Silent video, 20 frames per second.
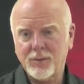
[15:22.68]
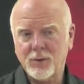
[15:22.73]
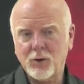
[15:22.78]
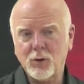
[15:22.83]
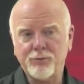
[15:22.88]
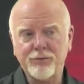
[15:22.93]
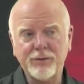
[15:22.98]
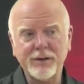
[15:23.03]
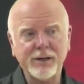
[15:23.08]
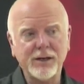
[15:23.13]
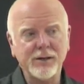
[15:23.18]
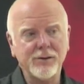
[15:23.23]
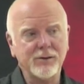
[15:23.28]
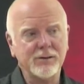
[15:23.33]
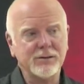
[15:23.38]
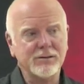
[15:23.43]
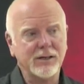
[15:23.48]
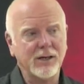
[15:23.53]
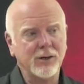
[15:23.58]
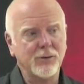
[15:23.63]
You're bringing
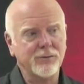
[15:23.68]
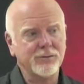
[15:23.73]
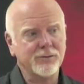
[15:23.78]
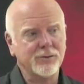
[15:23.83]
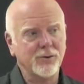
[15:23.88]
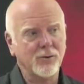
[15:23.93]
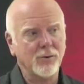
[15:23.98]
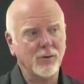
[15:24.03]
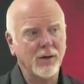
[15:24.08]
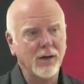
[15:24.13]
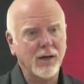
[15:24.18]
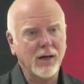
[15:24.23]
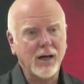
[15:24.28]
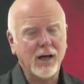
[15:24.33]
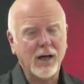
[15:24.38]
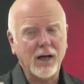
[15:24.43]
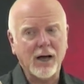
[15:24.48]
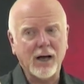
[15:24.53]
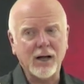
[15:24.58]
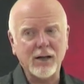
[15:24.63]
yourself to
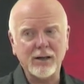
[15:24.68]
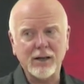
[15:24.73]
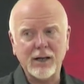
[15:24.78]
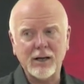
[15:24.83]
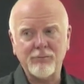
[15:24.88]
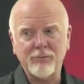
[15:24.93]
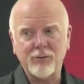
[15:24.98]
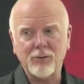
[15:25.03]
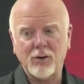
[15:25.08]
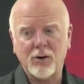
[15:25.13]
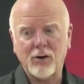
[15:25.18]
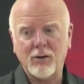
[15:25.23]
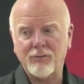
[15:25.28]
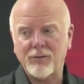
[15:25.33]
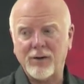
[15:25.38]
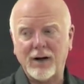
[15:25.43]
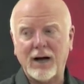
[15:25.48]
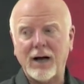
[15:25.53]
a level of,